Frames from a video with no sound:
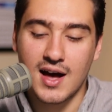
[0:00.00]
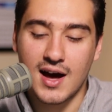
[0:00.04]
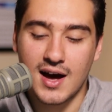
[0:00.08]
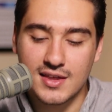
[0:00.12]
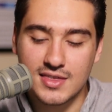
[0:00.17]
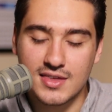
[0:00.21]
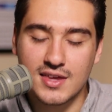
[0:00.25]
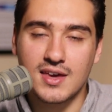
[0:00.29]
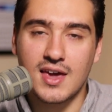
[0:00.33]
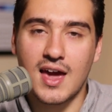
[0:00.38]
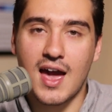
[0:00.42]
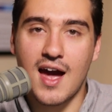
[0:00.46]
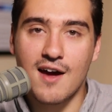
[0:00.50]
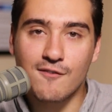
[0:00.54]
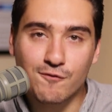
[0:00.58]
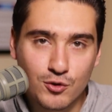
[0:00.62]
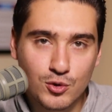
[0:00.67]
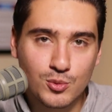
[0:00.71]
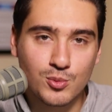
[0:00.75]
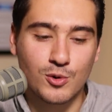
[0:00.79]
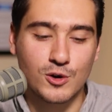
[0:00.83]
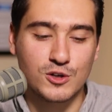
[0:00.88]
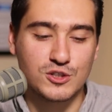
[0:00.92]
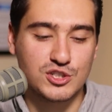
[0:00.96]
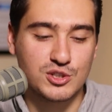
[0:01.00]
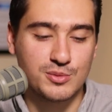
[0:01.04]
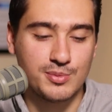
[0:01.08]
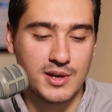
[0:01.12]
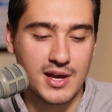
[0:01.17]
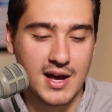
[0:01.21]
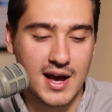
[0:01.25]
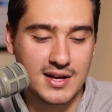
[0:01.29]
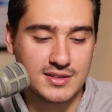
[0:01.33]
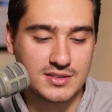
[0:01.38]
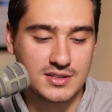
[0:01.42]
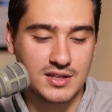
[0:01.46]
I think everyone should
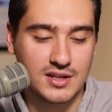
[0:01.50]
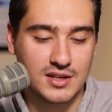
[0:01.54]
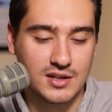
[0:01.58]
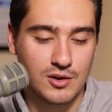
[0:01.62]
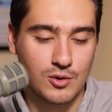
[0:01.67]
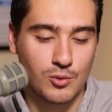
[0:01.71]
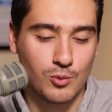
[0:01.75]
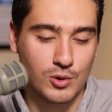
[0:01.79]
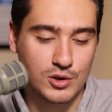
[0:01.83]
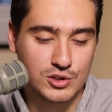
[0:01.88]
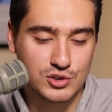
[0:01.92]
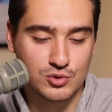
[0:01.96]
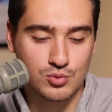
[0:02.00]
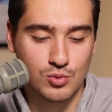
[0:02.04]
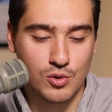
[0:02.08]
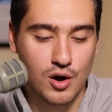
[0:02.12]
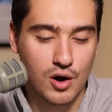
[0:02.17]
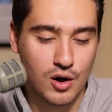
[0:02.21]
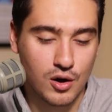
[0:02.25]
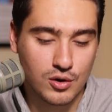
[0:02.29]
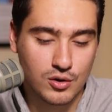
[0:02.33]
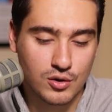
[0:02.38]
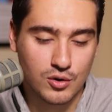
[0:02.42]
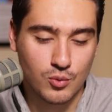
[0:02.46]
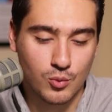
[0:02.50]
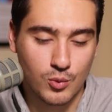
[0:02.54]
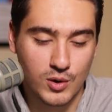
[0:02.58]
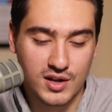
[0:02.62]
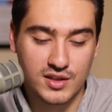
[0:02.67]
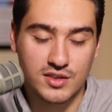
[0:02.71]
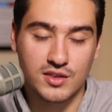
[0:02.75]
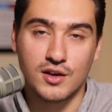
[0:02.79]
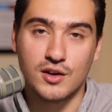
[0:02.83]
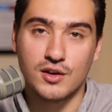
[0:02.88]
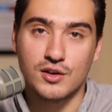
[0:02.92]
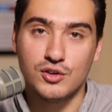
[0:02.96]
be asking, what's wrong
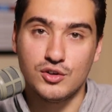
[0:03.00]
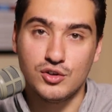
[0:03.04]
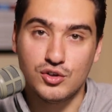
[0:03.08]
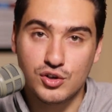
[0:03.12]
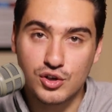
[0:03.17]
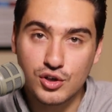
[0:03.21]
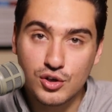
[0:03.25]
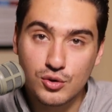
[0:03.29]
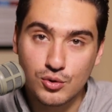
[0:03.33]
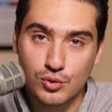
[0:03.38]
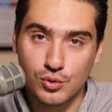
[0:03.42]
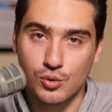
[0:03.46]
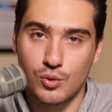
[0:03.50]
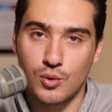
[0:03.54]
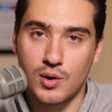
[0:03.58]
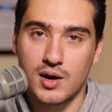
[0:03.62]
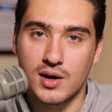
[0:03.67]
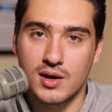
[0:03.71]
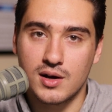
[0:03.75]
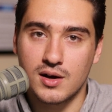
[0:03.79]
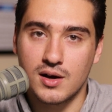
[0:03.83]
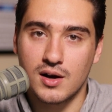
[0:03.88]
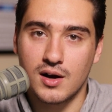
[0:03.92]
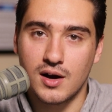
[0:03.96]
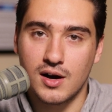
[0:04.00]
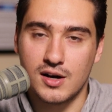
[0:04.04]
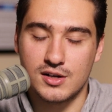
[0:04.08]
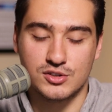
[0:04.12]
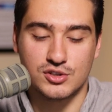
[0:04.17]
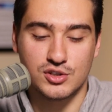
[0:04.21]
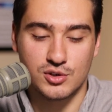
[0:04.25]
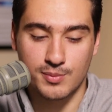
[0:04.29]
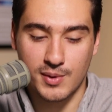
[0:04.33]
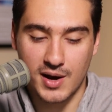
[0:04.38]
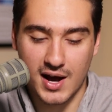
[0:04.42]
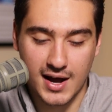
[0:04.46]
with you,
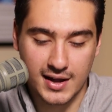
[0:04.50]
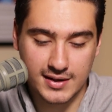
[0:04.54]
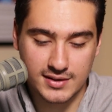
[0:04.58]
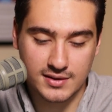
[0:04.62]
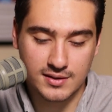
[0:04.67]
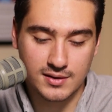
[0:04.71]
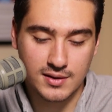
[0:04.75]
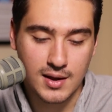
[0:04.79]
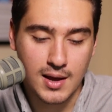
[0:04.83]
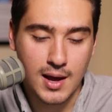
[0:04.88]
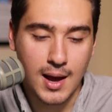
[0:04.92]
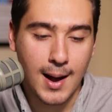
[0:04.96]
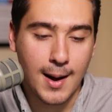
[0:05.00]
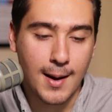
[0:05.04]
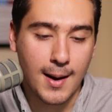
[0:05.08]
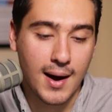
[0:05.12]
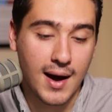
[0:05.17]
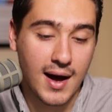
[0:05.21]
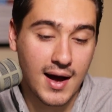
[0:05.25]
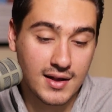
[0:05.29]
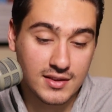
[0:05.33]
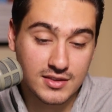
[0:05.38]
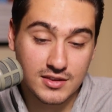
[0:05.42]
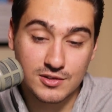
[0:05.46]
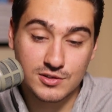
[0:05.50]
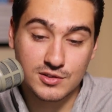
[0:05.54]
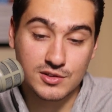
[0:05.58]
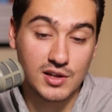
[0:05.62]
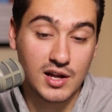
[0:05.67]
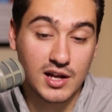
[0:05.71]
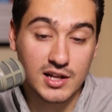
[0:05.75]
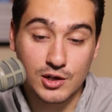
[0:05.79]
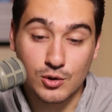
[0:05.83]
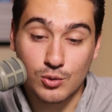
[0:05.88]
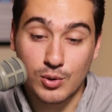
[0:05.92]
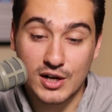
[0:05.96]
Hunter Biden? There's a
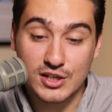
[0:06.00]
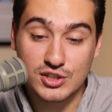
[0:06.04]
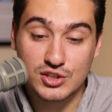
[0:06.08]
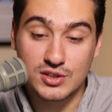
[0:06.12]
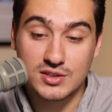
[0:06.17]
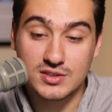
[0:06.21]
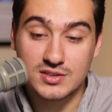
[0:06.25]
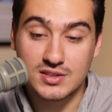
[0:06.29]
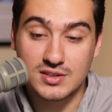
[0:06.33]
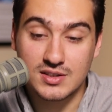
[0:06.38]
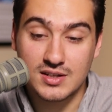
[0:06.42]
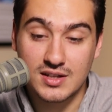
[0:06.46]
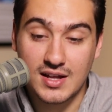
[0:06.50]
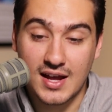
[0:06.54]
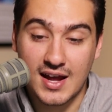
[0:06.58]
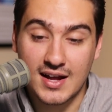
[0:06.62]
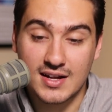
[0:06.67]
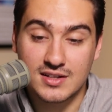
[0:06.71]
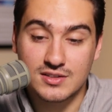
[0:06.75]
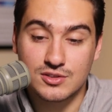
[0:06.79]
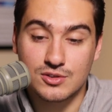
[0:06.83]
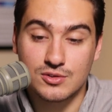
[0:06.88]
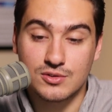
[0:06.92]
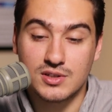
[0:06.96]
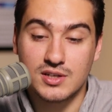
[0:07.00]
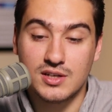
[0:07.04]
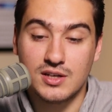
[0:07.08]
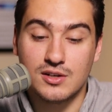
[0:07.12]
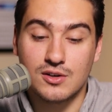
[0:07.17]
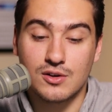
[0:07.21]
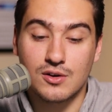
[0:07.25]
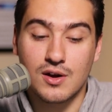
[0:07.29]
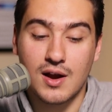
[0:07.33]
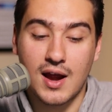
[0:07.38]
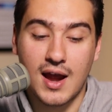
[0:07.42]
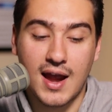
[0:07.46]
lot of questions that need answered
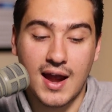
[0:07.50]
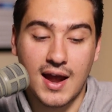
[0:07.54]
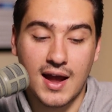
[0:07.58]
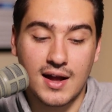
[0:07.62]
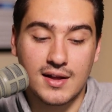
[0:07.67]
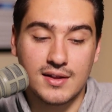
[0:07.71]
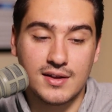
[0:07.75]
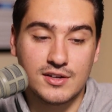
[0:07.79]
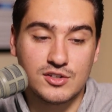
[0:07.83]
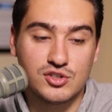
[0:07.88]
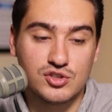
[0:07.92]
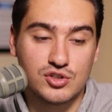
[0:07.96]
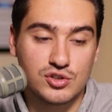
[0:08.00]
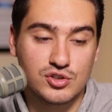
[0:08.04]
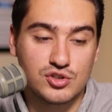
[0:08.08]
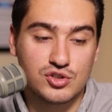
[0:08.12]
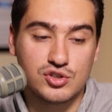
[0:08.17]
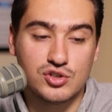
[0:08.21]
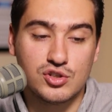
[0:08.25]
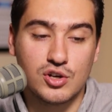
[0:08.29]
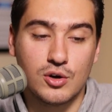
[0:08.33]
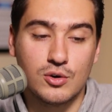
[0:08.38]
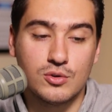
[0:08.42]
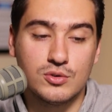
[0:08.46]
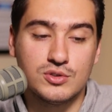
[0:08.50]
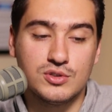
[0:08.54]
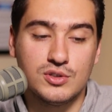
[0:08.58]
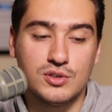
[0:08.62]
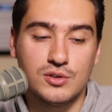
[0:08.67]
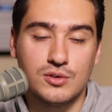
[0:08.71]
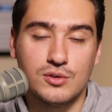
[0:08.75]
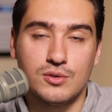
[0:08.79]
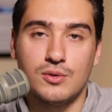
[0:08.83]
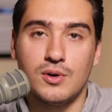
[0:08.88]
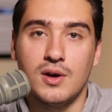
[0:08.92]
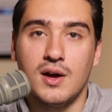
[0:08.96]
here, and it just shows
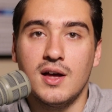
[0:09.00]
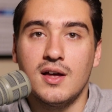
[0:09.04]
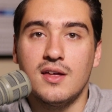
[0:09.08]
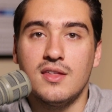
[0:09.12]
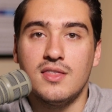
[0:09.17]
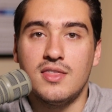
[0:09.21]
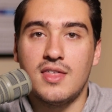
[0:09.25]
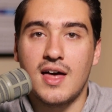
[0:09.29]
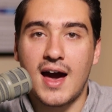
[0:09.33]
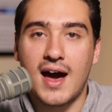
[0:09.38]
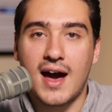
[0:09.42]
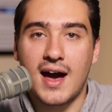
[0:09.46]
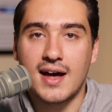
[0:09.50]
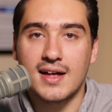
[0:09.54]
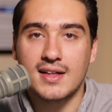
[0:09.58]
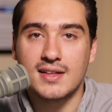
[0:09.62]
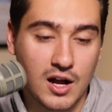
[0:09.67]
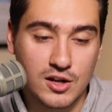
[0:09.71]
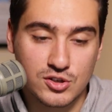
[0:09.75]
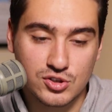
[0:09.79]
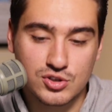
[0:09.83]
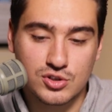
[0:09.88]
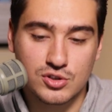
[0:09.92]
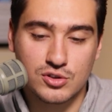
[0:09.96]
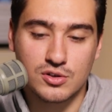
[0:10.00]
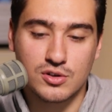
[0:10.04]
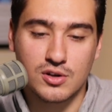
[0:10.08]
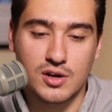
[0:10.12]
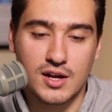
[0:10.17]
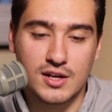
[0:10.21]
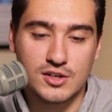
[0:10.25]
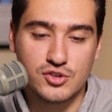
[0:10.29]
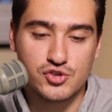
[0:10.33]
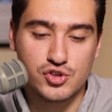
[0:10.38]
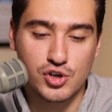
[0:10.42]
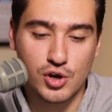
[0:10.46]
you that
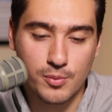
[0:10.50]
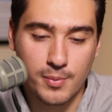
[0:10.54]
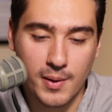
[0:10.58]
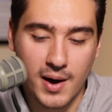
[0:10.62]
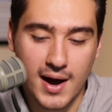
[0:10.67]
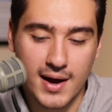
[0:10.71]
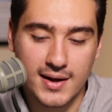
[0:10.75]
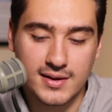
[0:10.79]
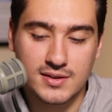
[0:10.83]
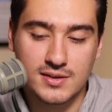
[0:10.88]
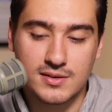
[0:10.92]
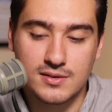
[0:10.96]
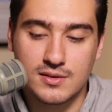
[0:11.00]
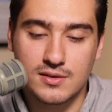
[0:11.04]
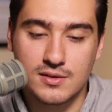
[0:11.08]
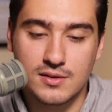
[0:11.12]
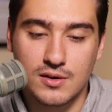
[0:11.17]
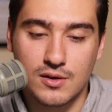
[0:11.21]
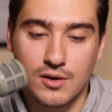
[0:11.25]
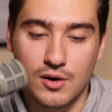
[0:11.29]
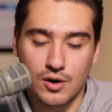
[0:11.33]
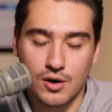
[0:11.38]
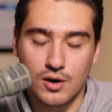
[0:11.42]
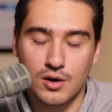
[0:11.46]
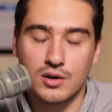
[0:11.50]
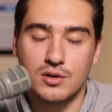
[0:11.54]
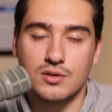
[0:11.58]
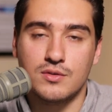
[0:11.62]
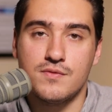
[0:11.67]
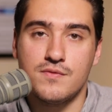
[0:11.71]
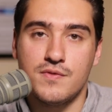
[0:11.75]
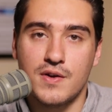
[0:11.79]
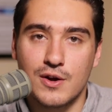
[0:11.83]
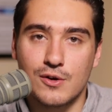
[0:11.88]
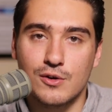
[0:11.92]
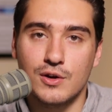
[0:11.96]
Hunter and Joe Biden are
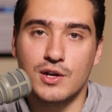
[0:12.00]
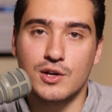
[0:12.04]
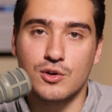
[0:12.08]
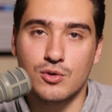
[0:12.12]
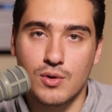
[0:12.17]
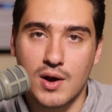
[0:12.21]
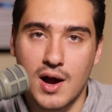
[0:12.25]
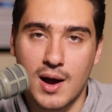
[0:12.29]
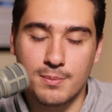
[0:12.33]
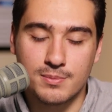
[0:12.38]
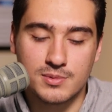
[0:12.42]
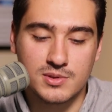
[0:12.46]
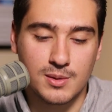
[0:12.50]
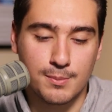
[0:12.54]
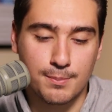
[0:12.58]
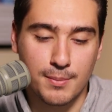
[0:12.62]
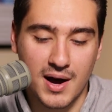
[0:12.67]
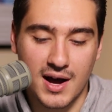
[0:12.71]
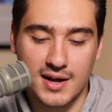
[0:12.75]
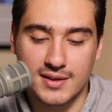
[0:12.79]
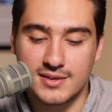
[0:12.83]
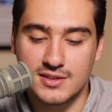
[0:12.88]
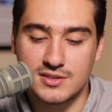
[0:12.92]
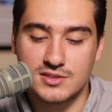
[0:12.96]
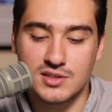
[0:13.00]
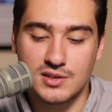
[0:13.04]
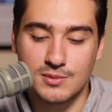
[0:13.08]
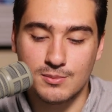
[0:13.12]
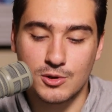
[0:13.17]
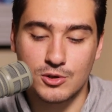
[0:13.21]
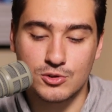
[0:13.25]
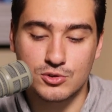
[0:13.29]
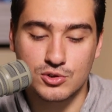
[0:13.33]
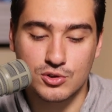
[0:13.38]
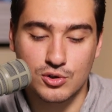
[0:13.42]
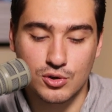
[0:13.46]
very corrupt. Biden is the
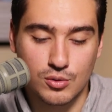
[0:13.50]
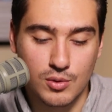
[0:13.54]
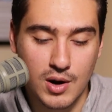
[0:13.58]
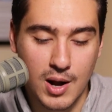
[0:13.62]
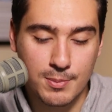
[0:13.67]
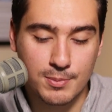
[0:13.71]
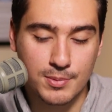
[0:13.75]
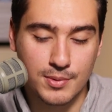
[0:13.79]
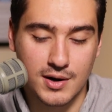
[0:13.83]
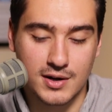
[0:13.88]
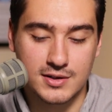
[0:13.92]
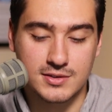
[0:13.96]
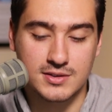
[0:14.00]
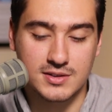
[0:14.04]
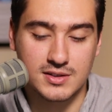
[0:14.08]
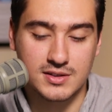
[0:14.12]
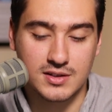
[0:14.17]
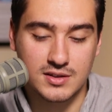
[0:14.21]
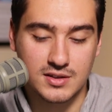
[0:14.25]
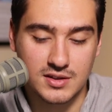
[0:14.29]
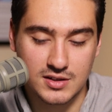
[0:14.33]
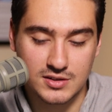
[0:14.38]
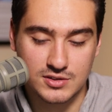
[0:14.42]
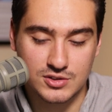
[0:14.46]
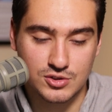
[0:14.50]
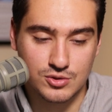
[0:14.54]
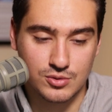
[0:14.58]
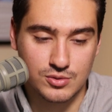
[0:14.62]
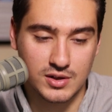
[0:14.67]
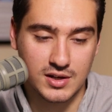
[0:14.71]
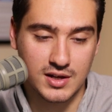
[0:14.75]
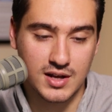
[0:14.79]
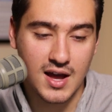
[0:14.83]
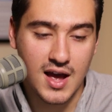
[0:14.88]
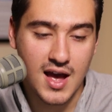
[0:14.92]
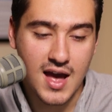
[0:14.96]
most corrupt president in
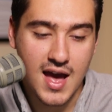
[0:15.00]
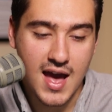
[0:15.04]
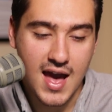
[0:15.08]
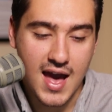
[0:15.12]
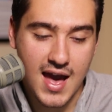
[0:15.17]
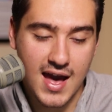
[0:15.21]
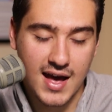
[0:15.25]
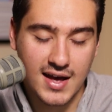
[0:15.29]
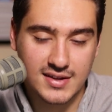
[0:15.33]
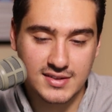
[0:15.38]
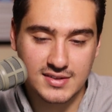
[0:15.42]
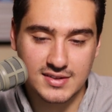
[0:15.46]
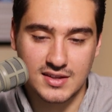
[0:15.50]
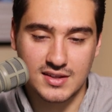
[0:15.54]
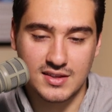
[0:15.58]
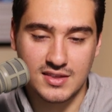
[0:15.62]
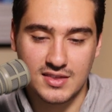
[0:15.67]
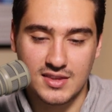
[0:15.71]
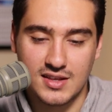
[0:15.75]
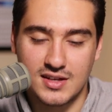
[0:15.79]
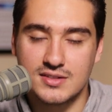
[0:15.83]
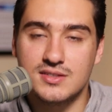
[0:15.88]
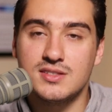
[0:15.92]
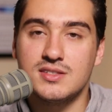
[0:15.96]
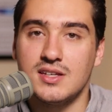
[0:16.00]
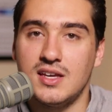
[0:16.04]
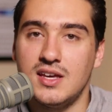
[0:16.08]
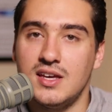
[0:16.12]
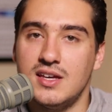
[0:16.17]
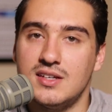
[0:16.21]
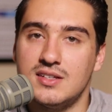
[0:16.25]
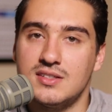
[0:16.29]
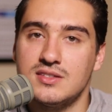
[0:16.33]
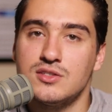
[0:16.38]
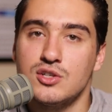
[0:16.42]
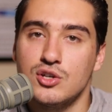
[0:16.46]
history, and this
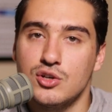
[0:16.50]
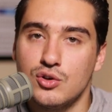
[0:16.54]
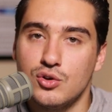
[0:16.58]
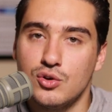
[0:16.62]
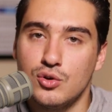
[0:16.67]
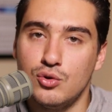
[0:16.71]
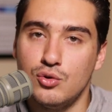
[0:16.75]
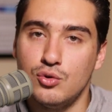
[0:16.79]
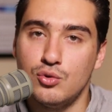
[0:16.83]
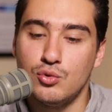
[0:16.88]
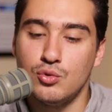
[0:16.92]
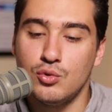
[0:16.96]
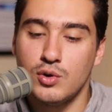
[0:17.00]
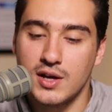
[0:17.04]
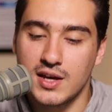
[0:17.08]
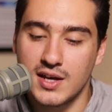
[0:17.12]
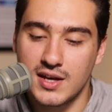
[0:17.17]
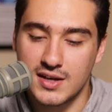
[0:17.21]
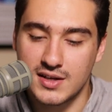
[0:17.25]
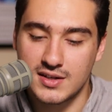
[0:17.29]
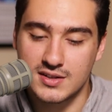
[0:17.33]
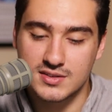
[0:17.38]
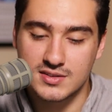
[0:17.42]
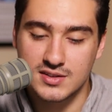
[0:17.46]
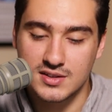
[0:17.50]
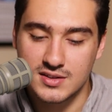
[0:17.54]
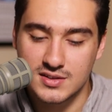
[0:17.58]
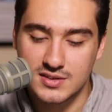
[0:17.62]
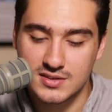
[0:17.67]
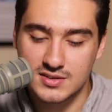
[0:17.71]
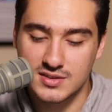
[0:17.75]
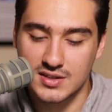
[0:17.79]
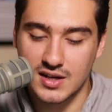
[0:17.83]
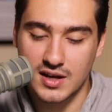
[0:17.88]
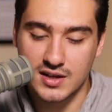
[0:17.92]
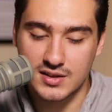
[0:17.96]
is who his
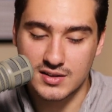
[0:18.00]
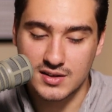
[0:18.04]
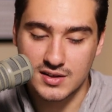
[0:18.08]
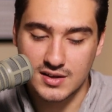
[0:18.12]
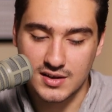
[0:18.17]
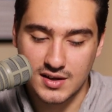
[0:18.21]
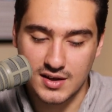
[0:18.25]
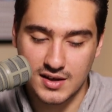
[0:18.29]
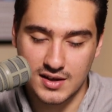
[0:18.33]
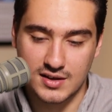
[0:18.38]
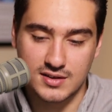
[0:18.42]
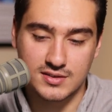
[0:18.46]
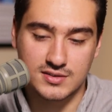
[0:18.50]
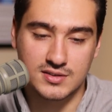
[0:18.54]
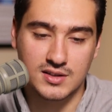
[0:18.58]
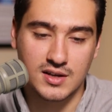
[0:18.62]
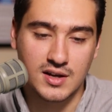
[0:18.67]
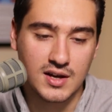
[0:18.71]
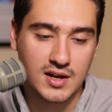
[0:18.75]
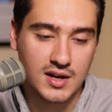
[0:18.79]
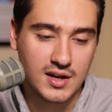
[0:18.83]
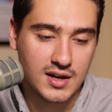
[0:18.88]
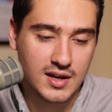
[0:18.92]
son is.